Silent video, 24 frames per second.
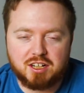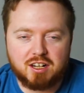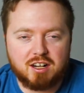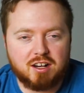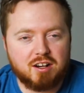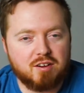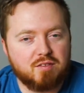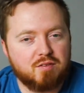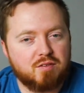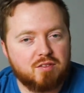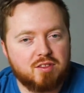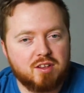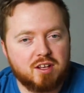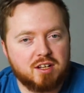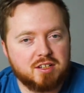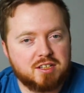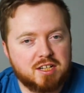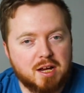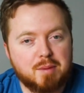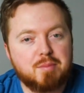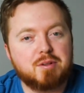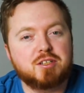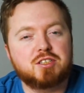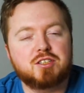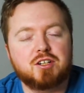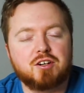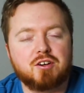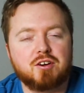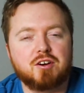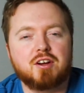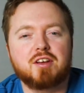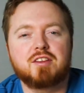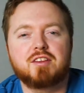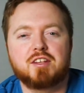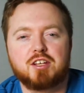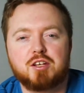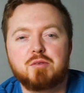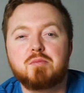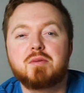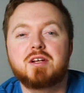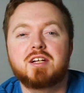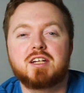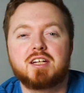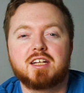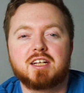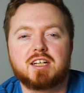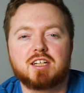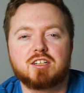of the temperature and the
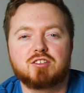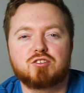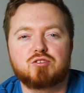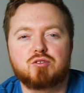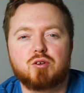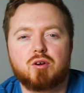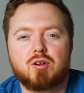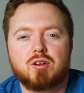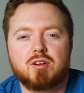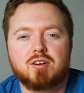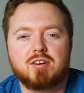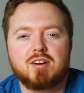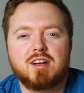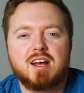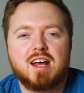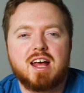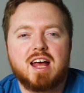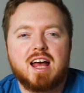humidity controller.